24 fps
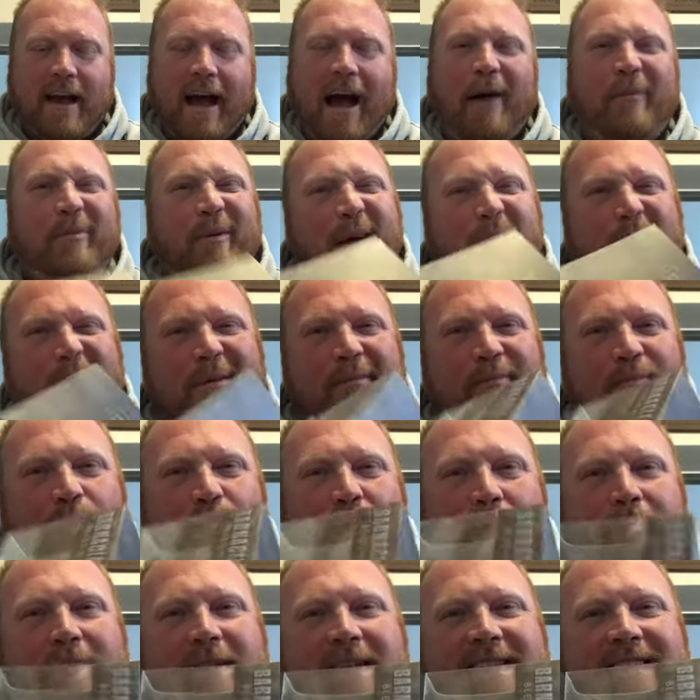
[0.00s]
I'll probably
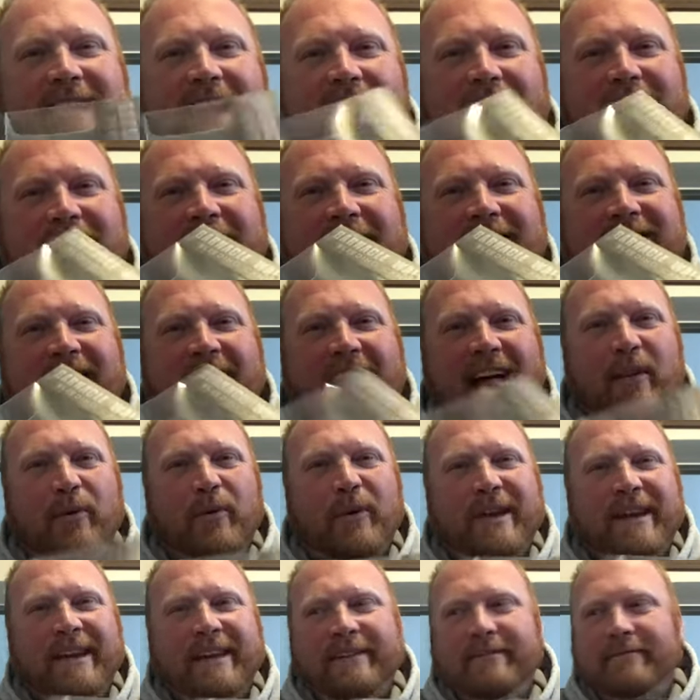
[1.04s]
whip this out next
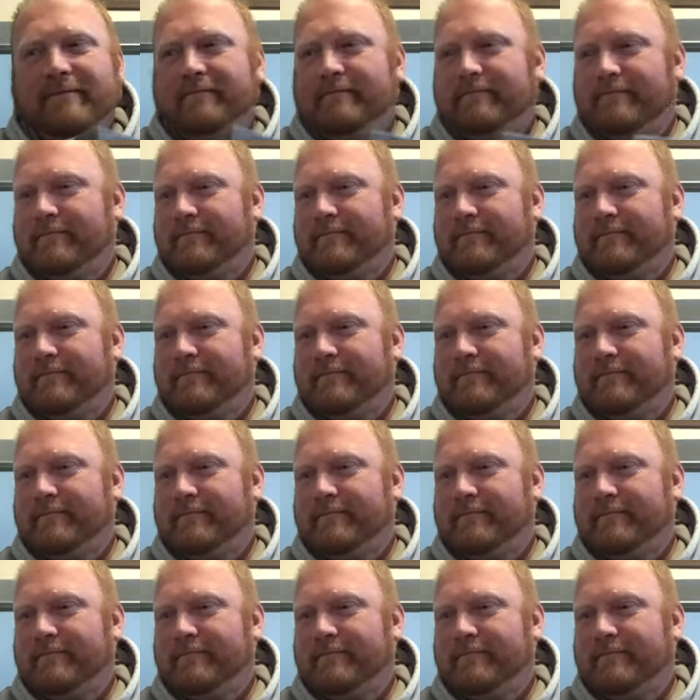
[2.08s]
Halloween.